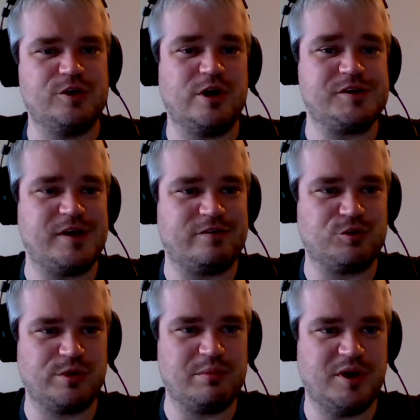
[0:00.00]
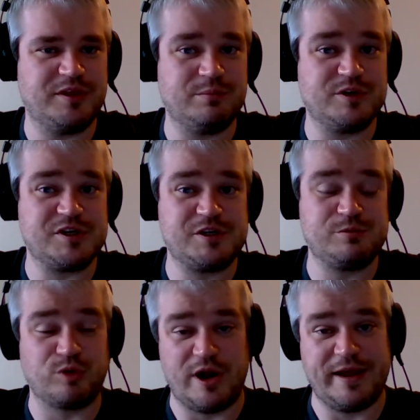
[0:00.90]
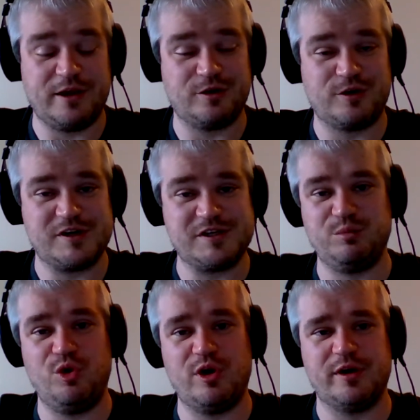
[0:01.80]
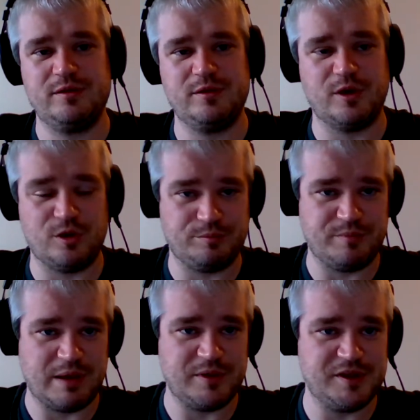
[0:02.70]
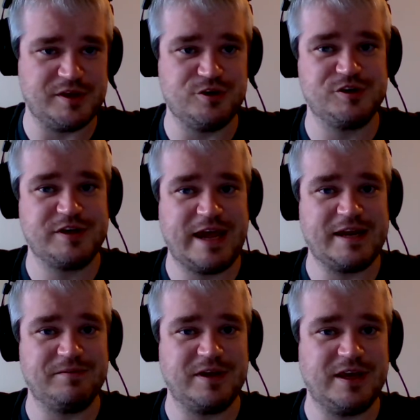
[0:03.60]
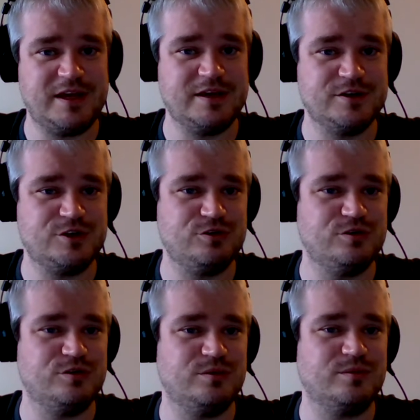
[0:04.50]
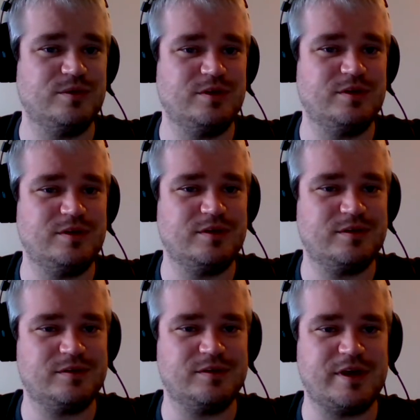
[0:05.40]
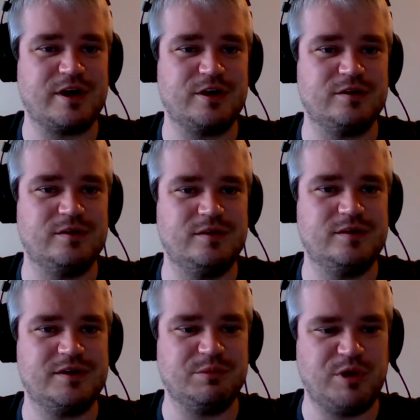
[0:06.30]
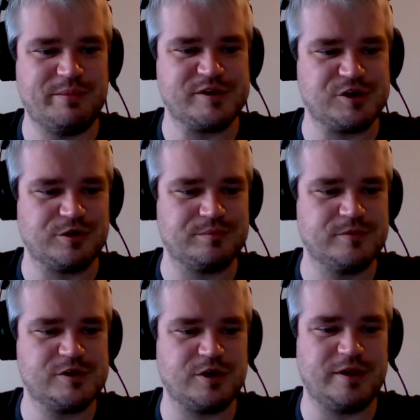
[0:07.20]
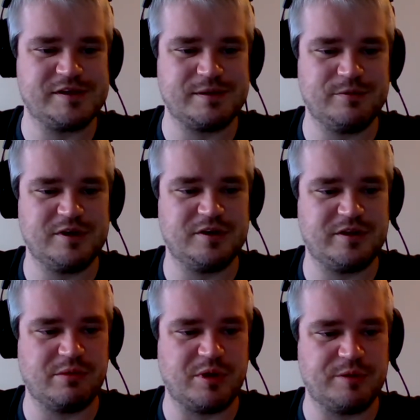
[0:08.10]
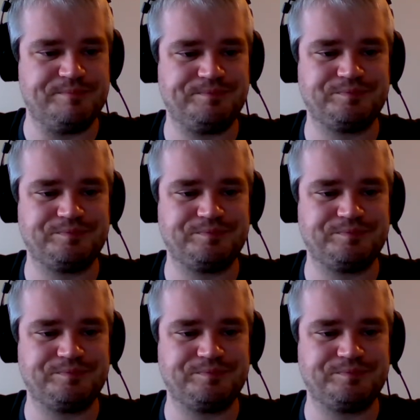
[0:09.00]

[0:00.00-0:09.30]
You also have to worry about them just spreading out across the board. You know, maybe you just can't even get into their deployment zone. So that's something to think about.